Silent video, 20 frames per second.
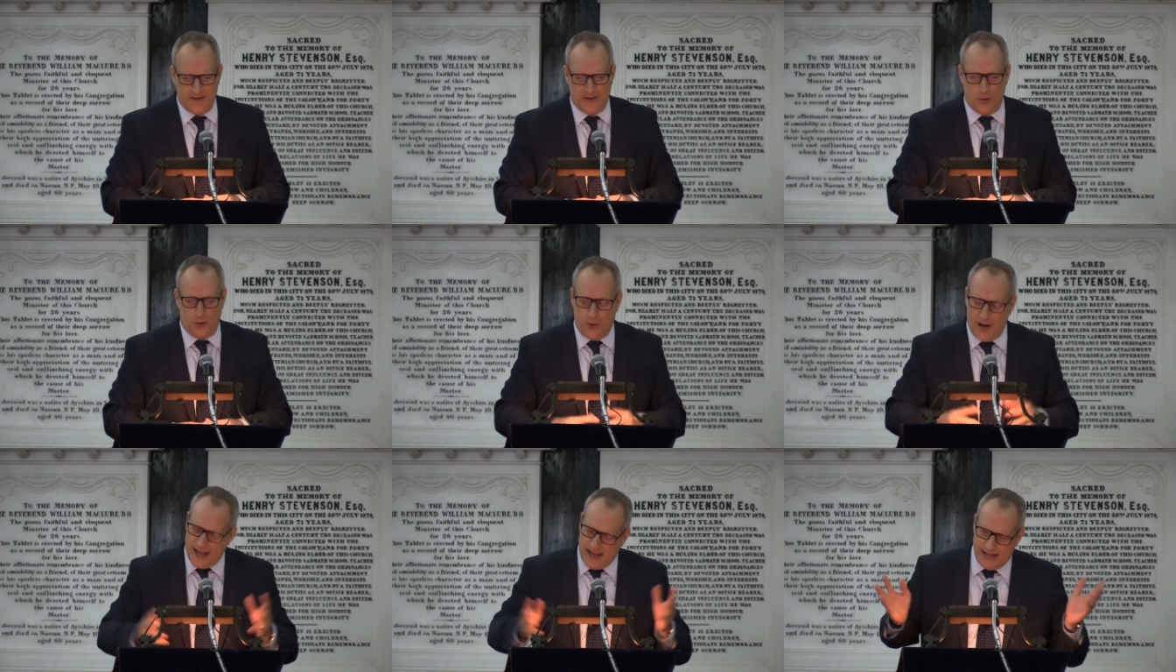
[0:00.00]

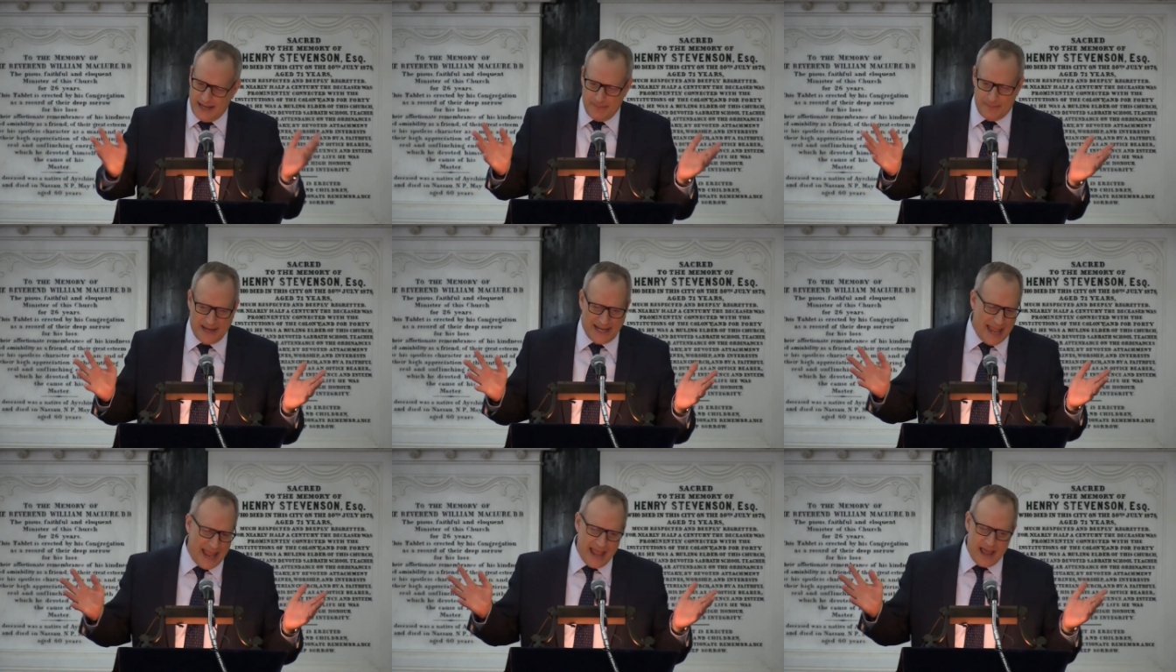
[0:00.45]
the way he
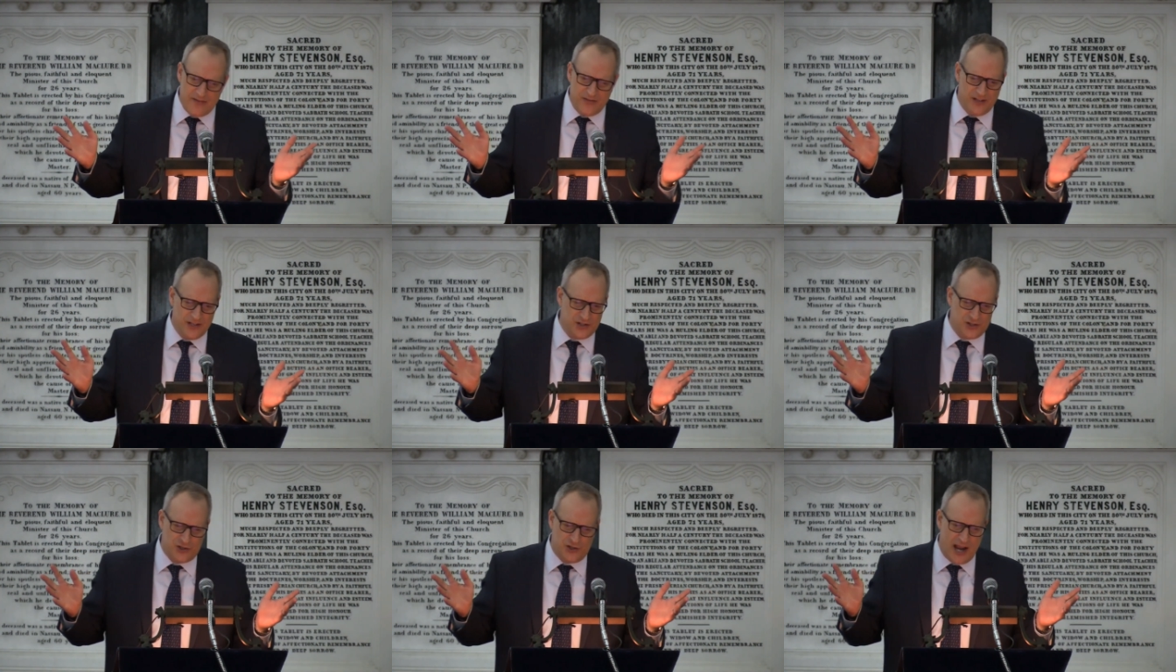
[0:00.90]

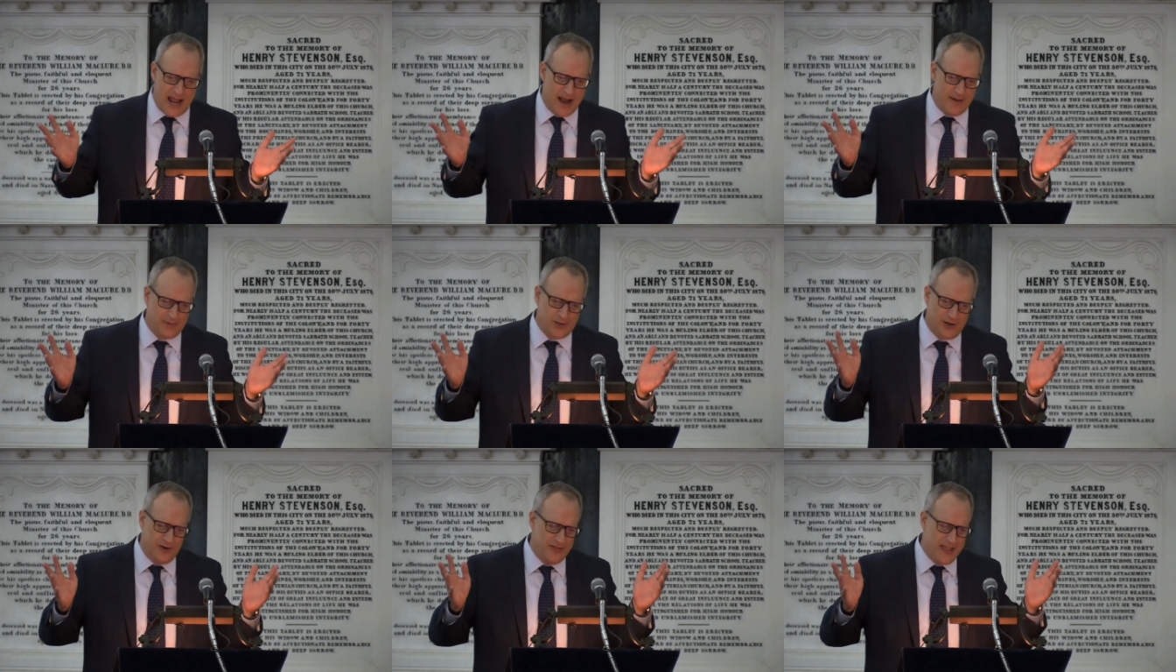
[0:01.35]
began this
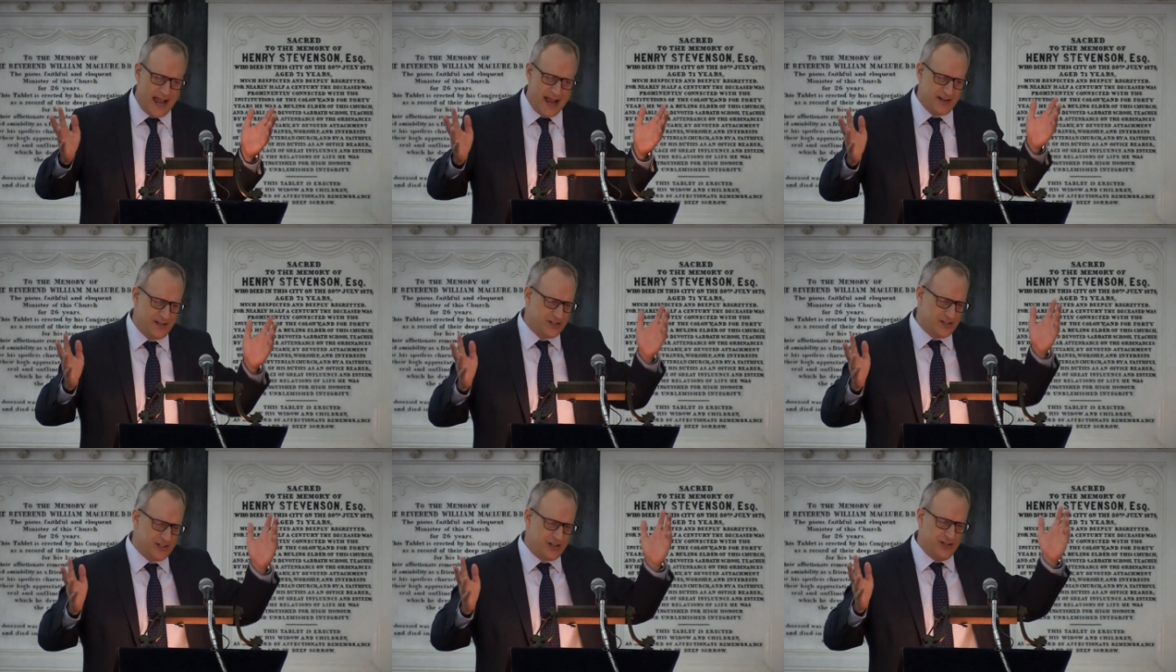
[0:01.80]
chapter, and
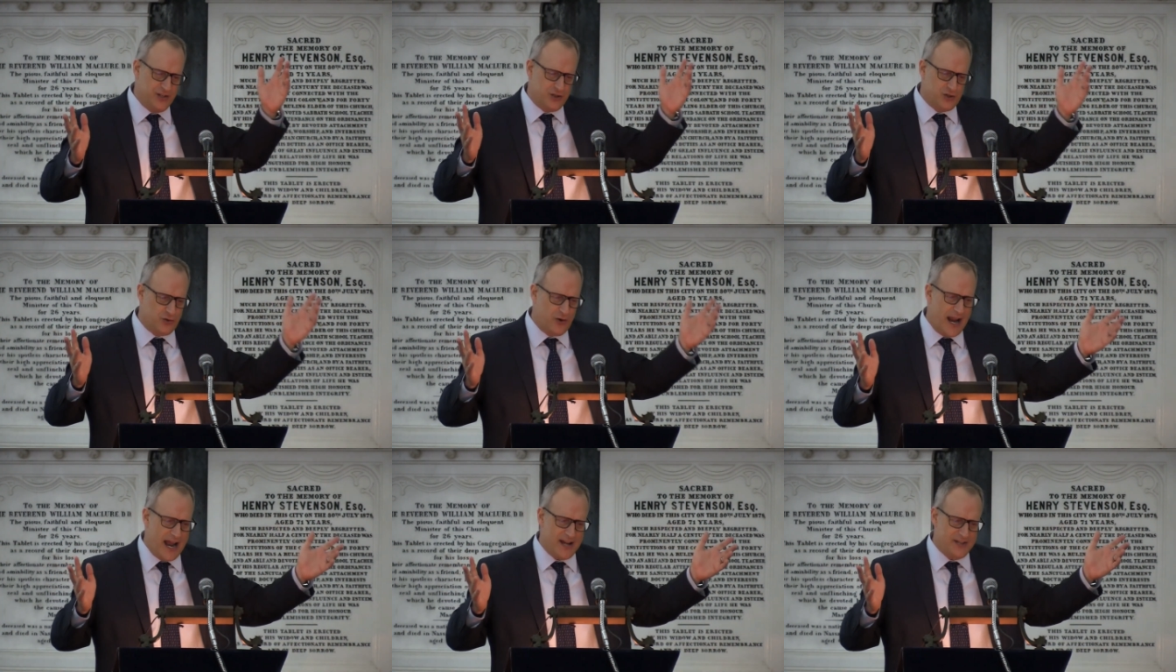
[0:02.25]
that is
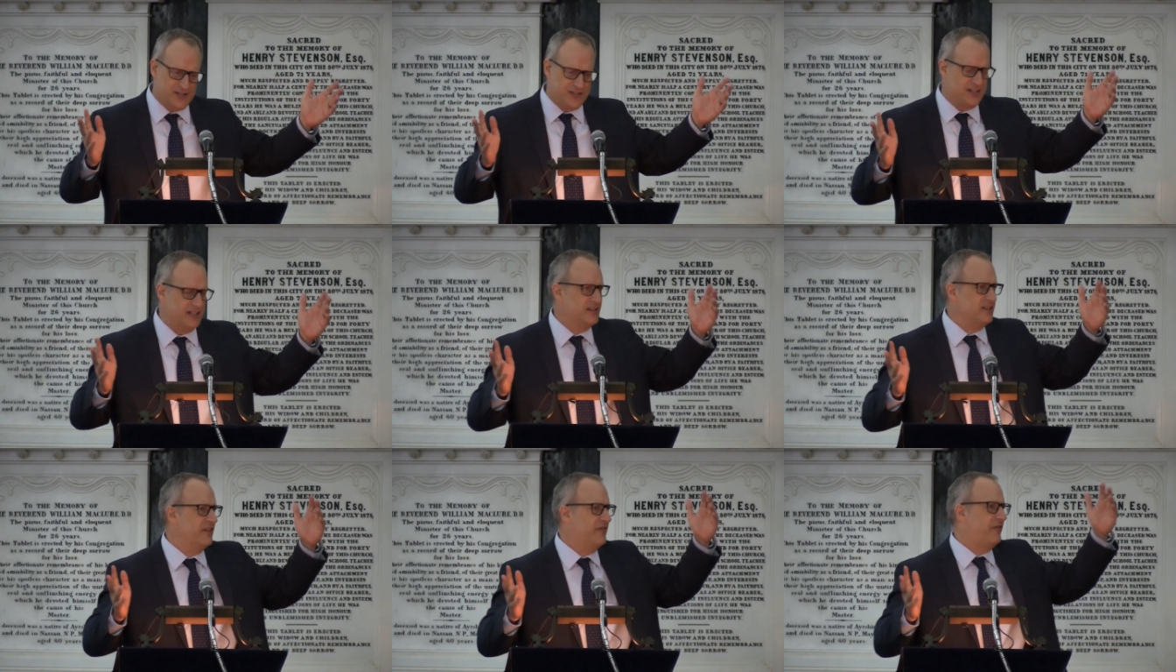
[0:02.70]

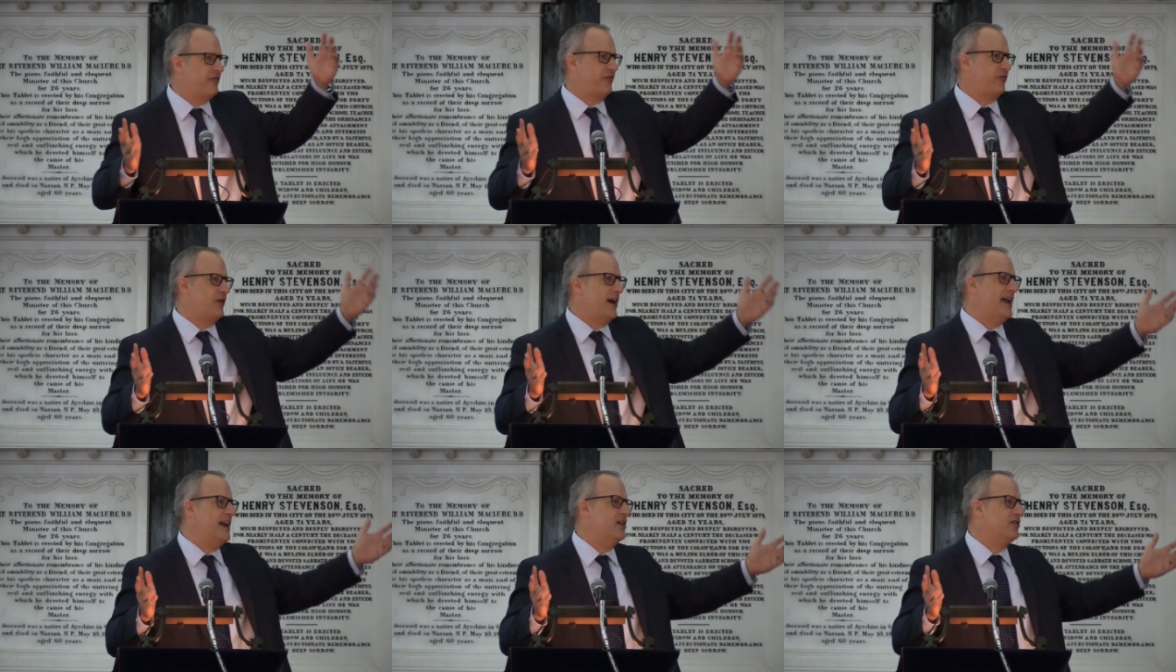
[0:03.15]
contrasting the
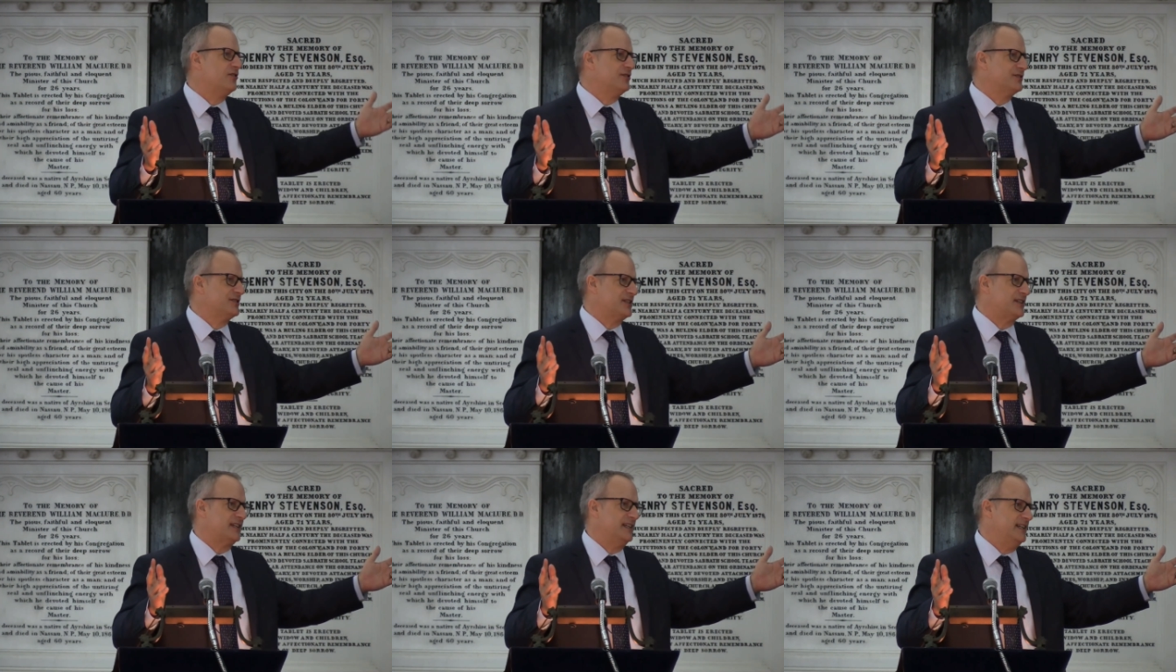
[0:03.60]

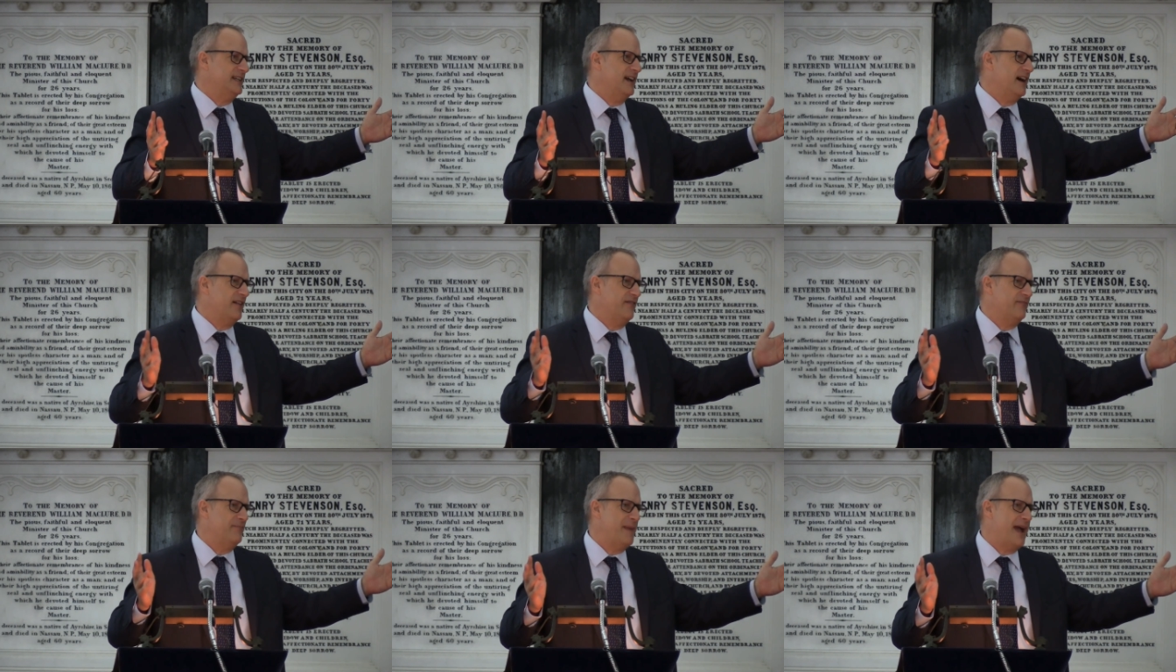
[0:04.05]

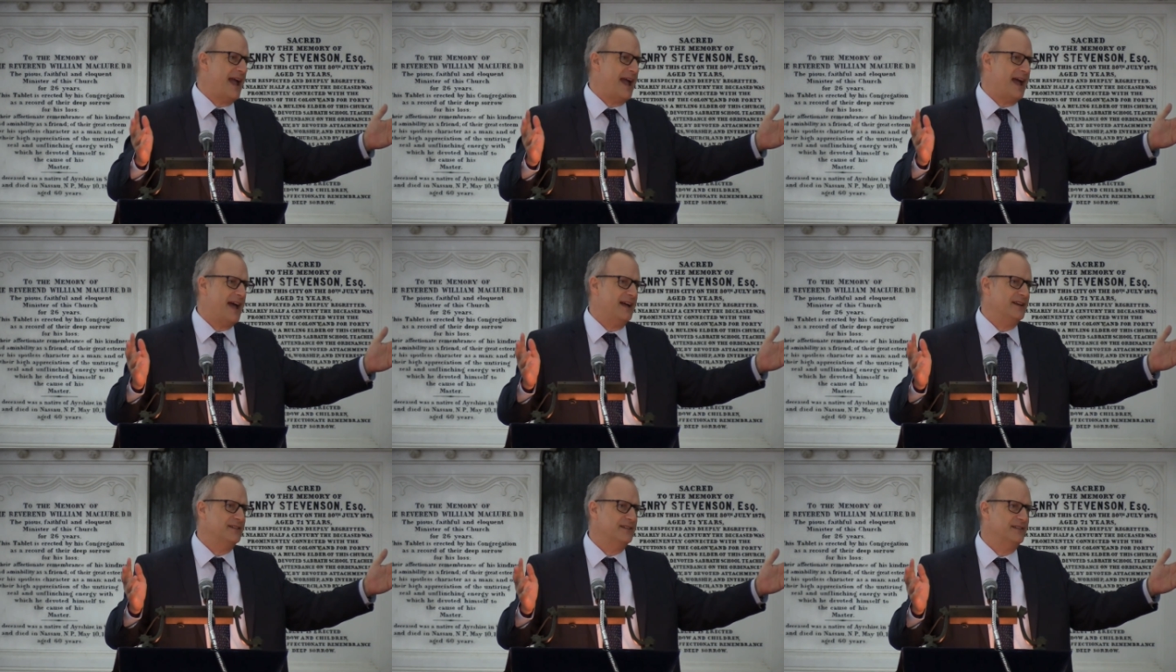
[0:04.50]
frailty of
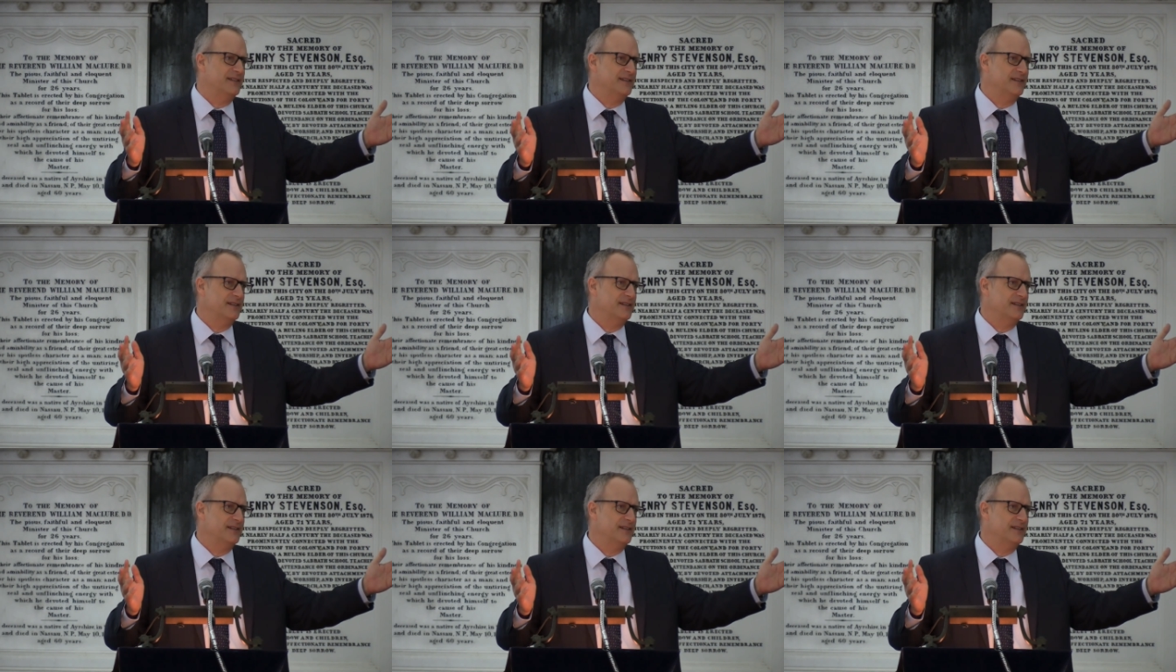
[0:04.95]
man